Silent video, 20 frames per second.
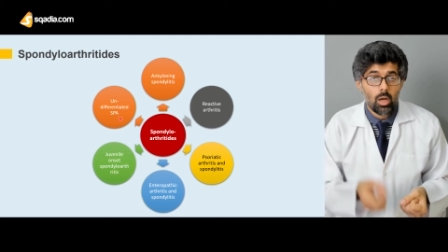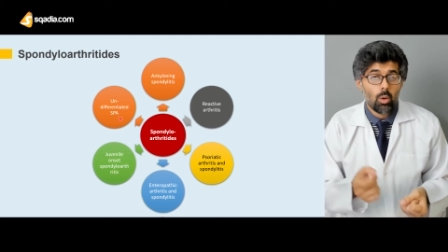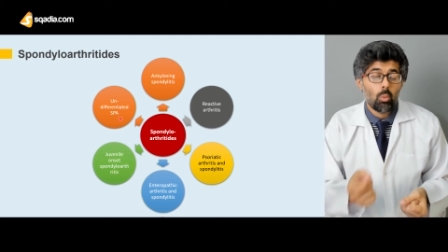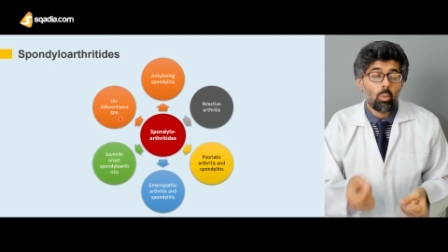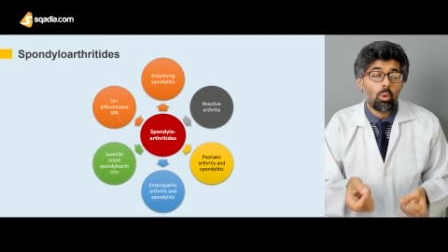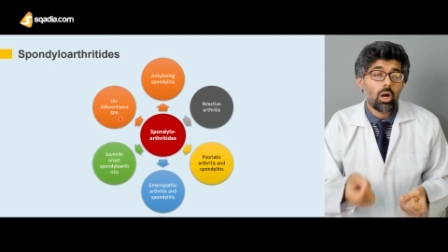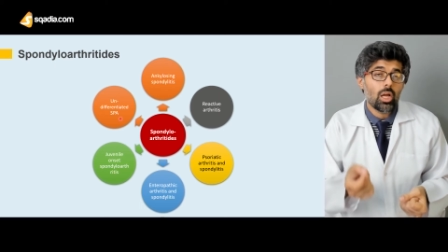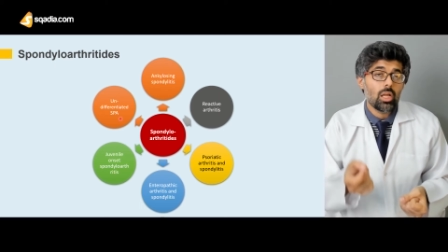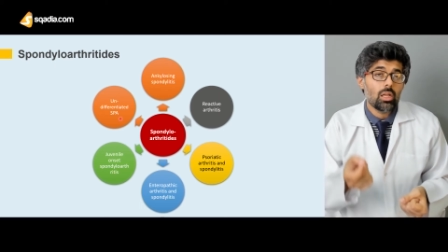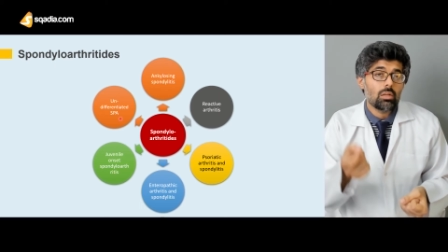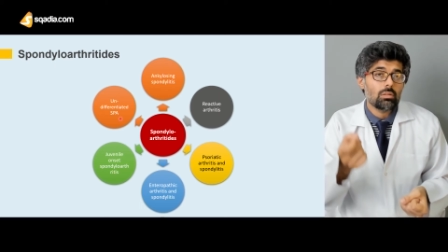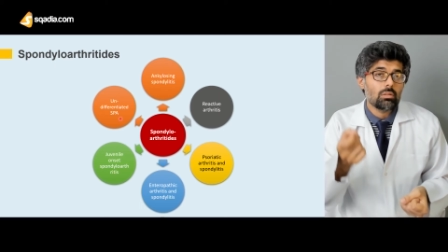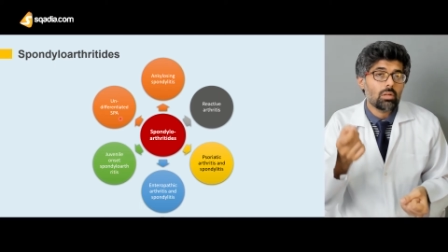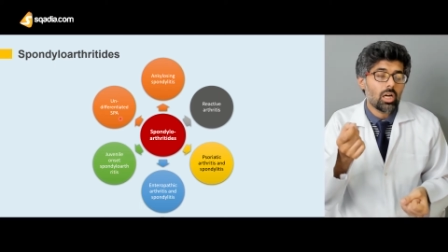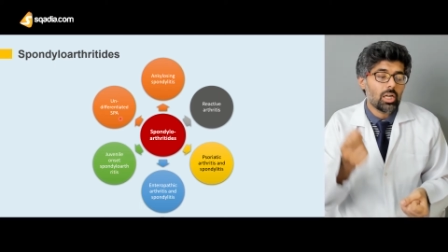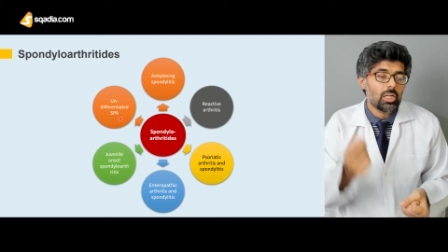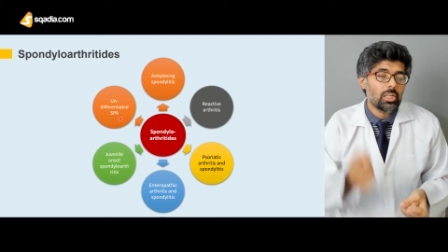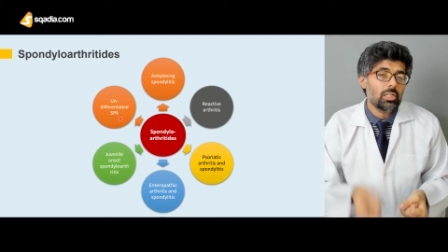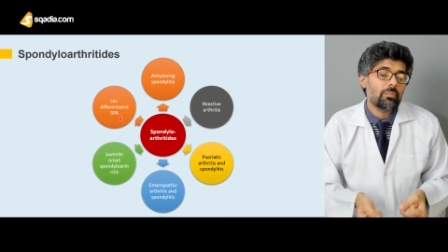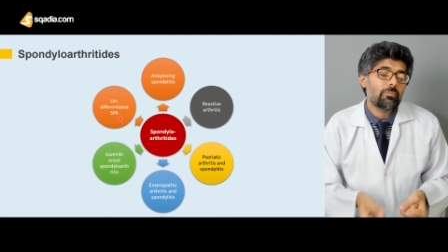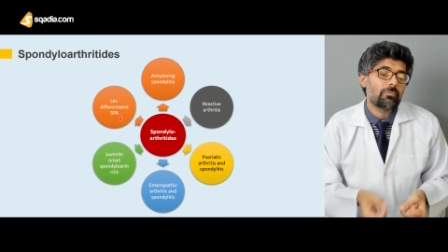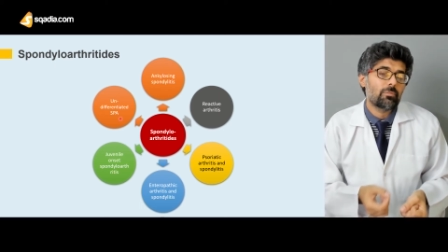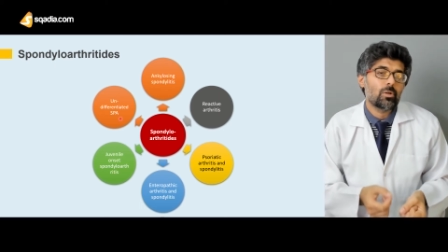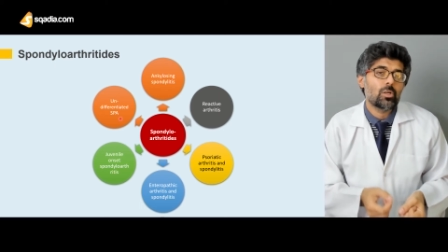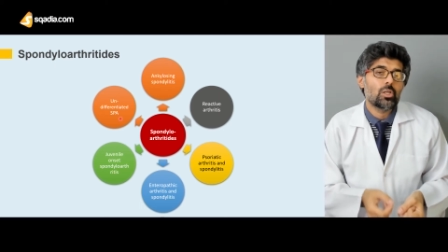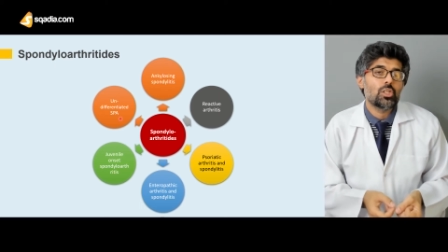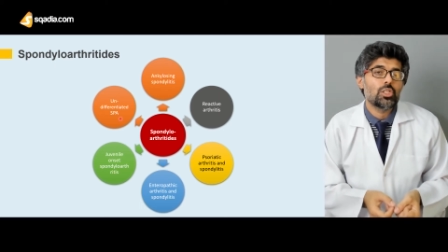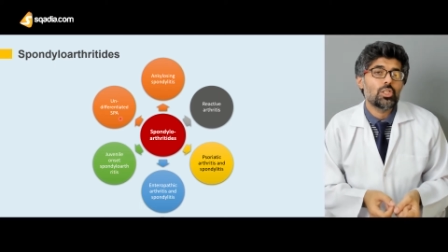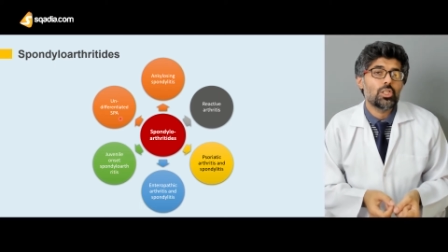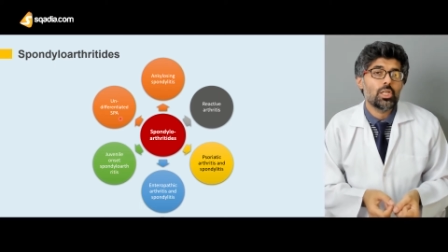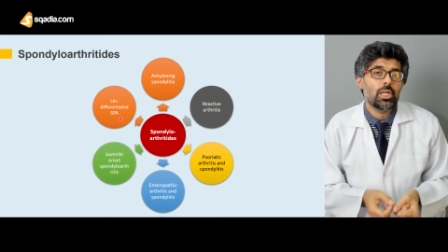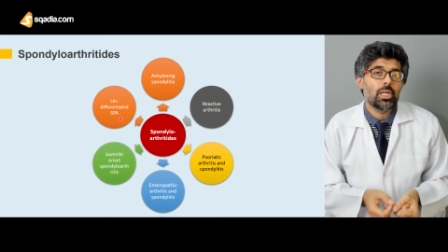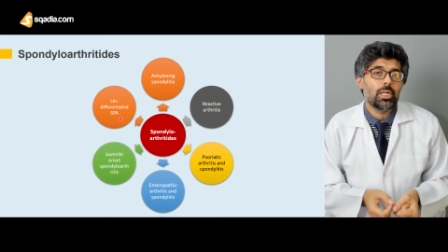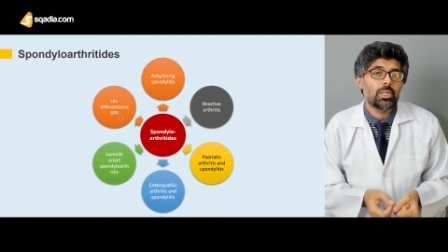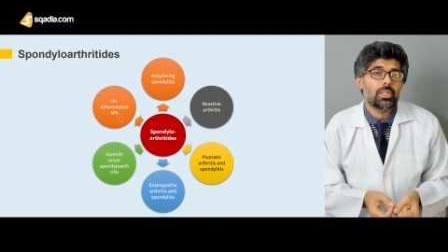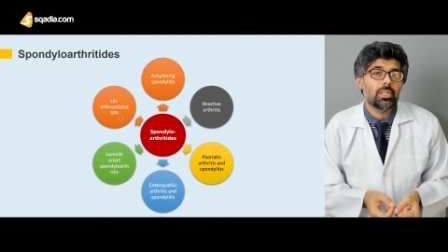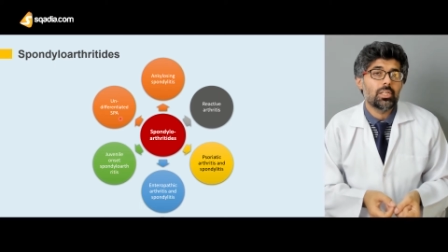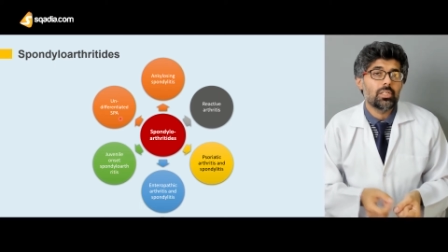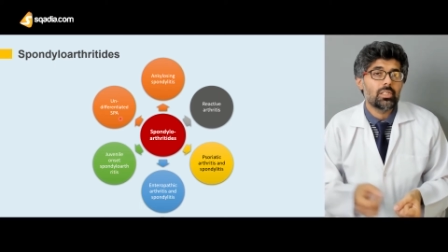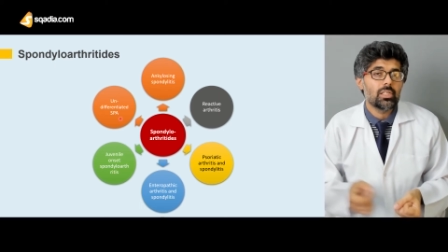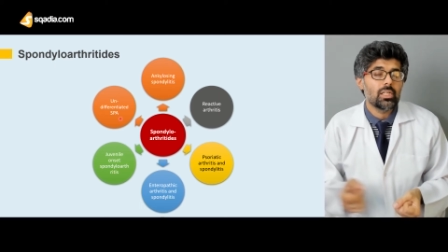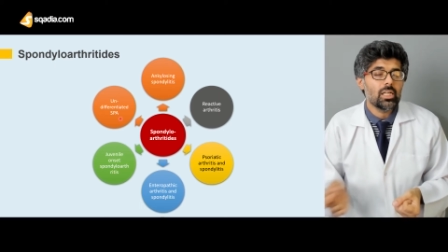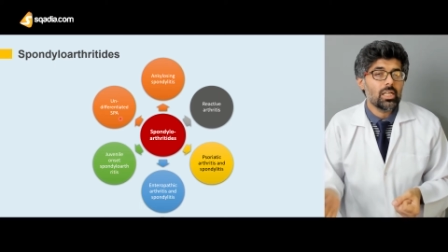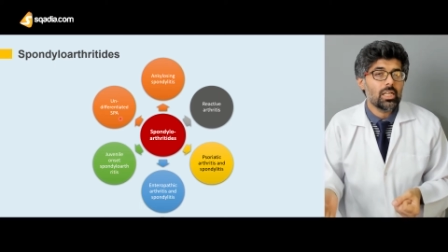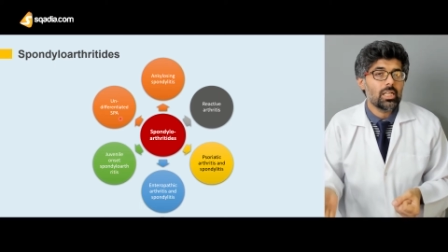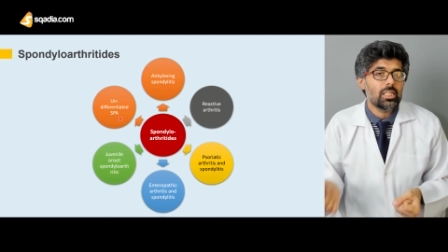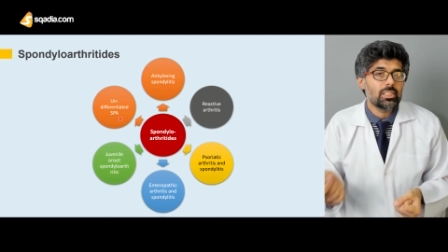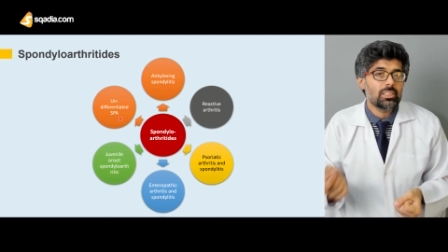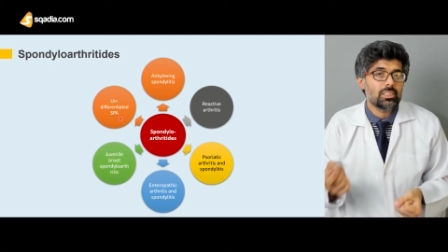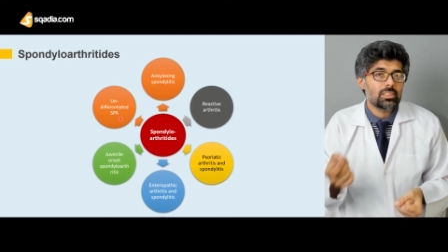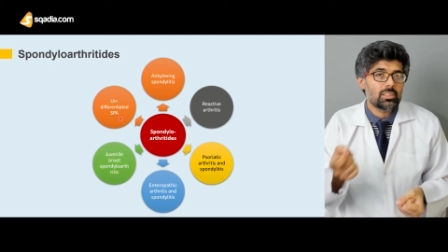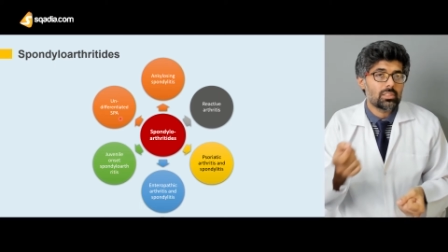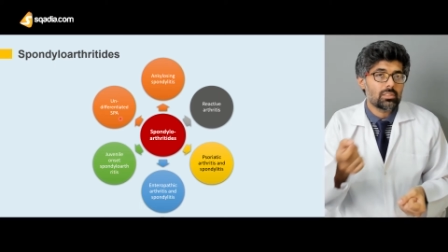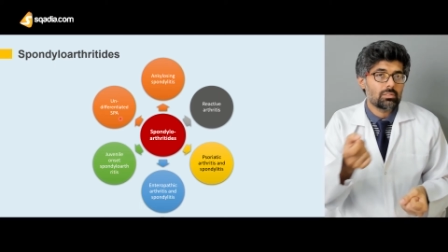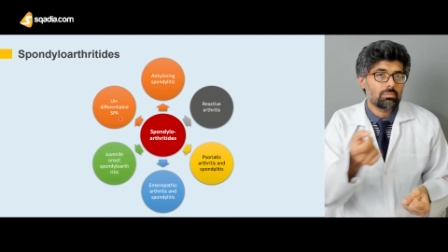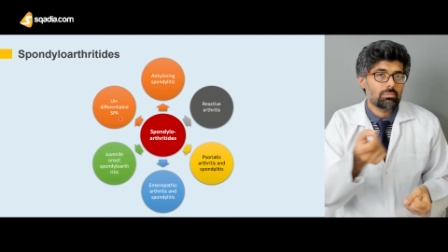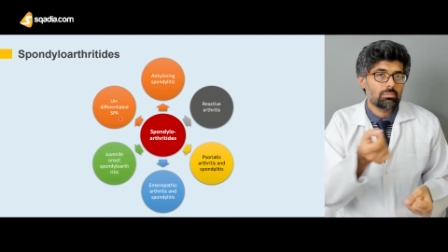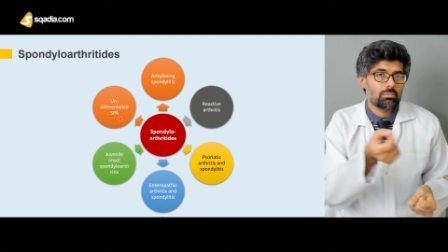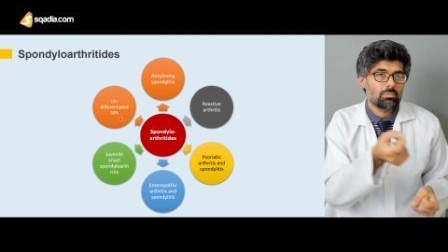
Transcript: while undifferentiated is